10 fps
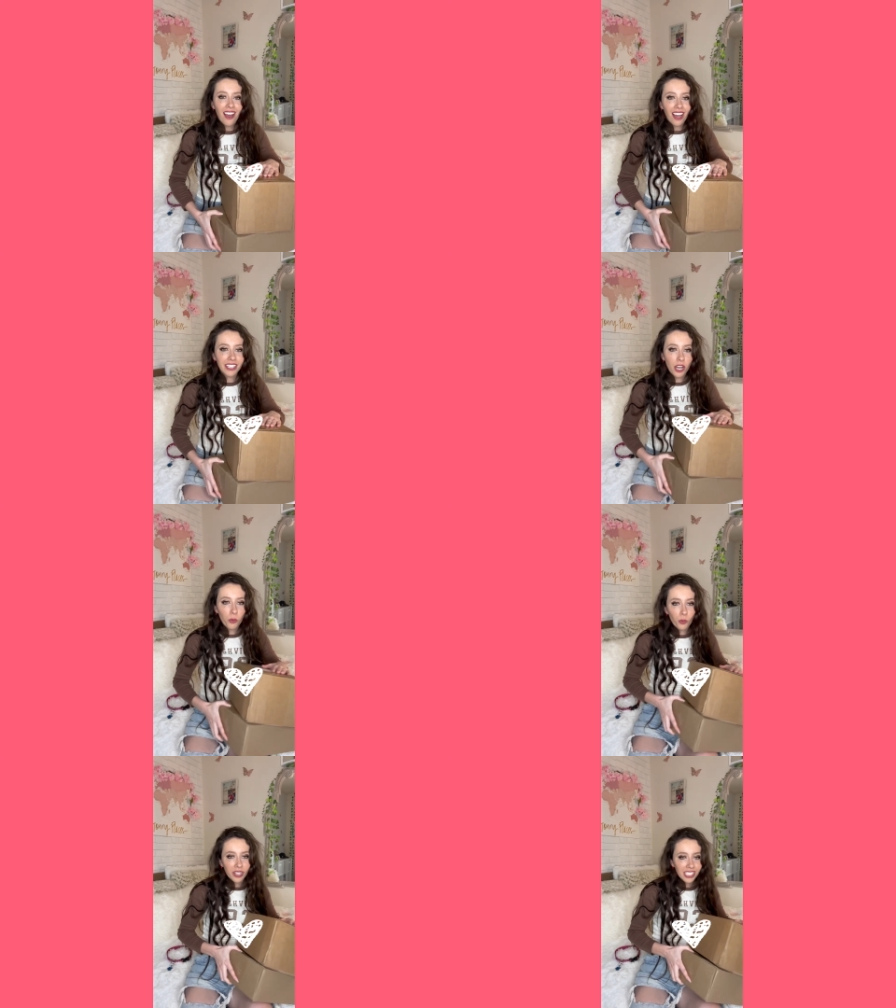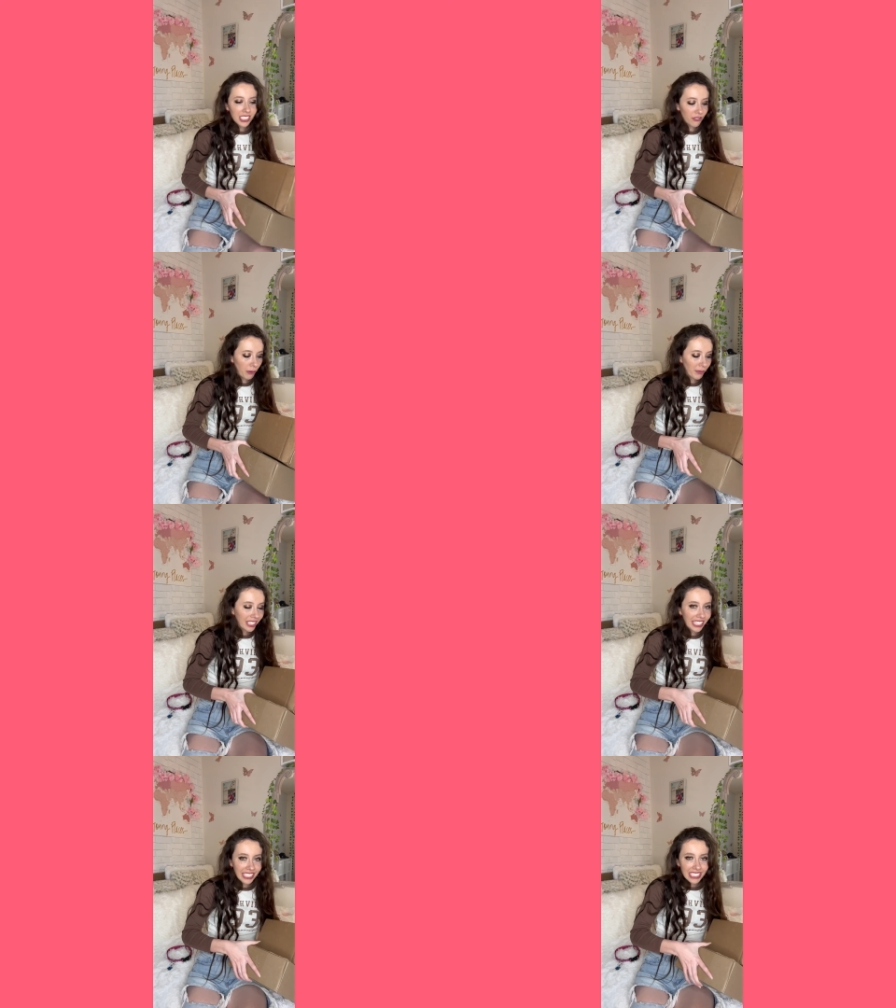I know one is from
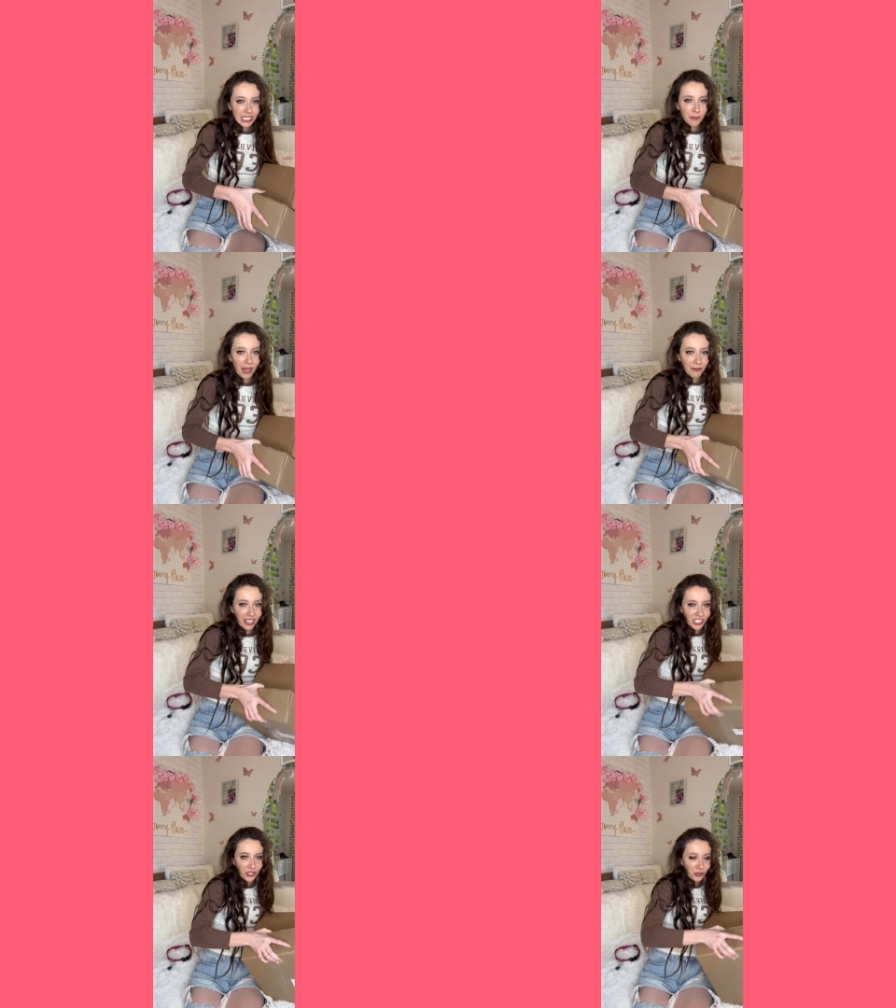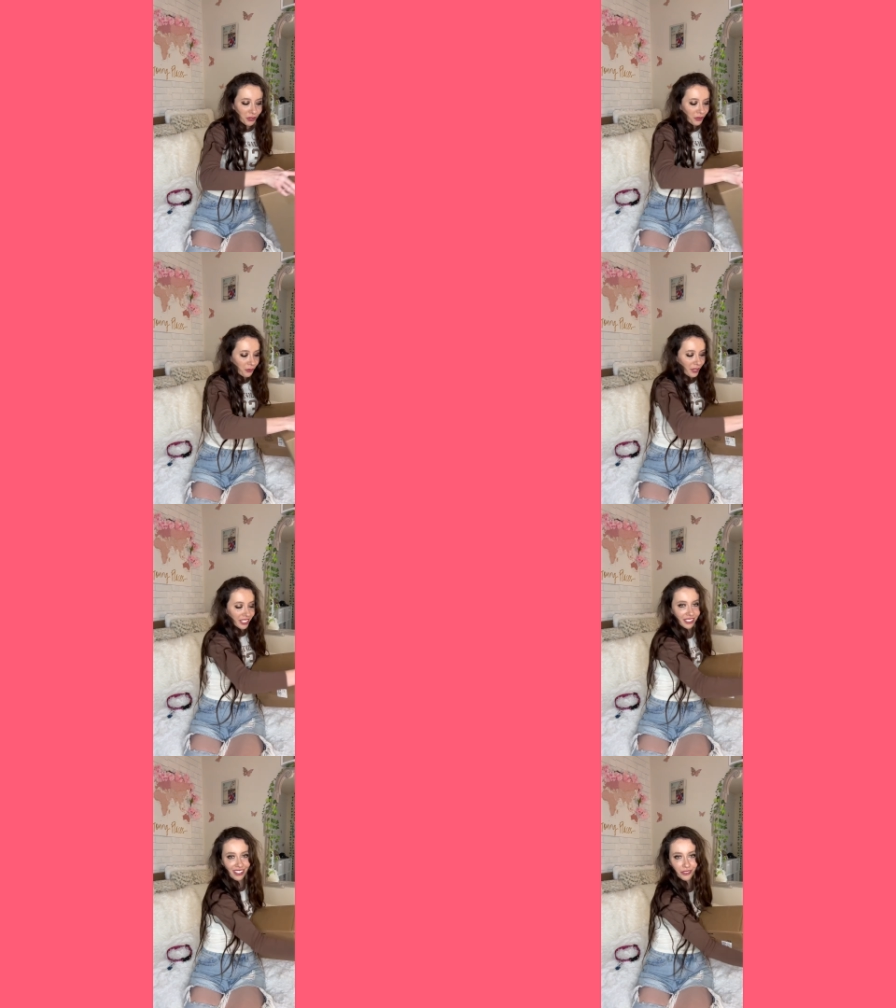Kiss, but I'm not sure
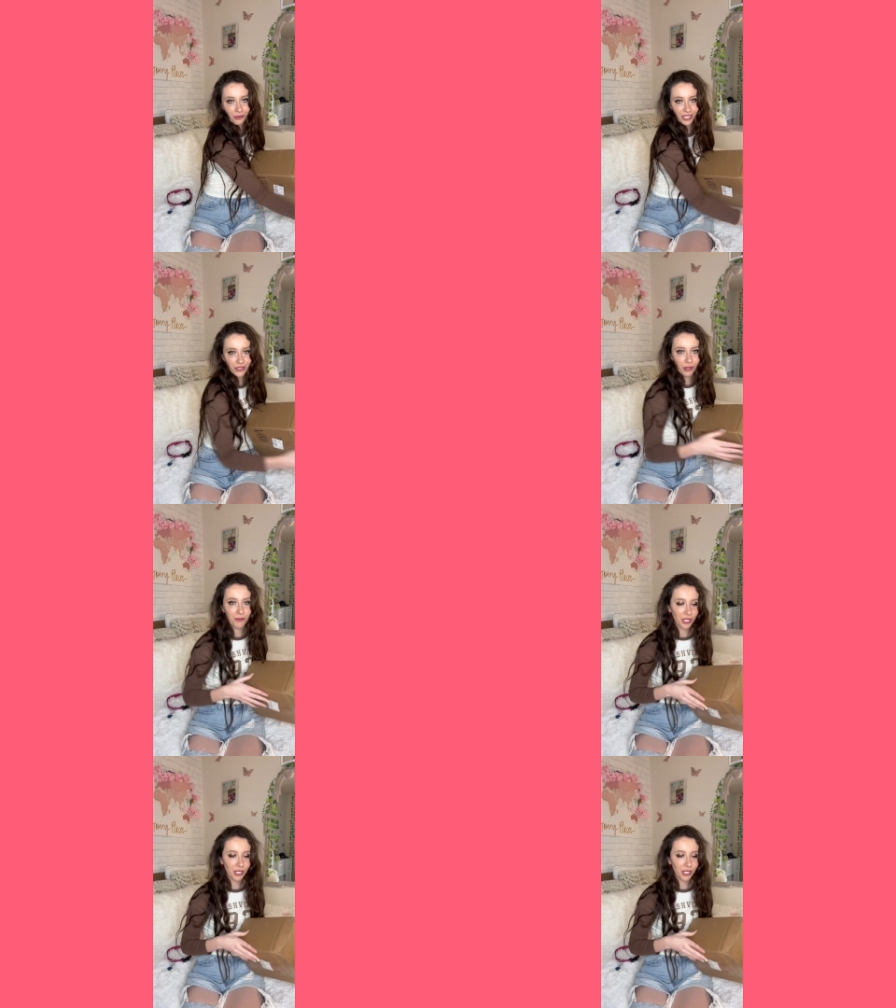where the other one's from.